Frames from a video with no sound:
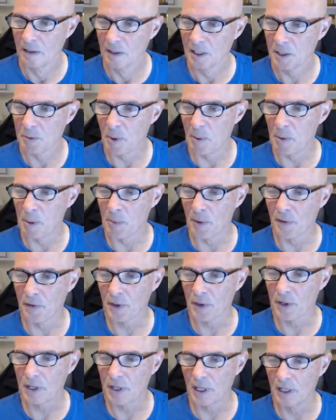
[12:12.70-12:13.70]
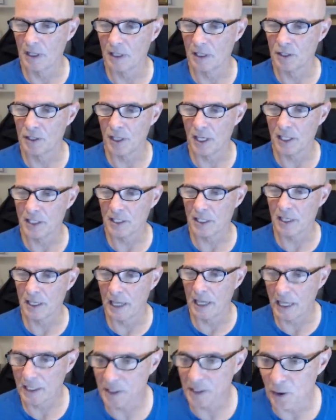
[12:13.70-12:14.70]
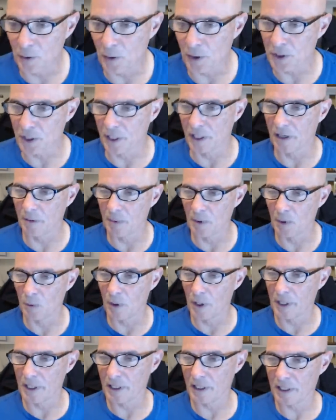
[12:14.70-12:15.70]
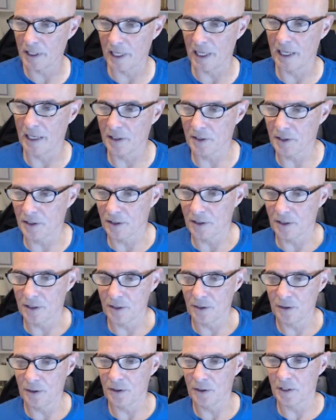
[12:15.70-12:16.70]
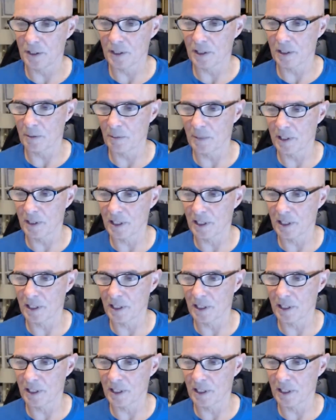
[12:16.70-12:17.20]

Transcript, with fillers: This might be a perfect uh, chance to ask a question I've been wanting to answer to since I'm in the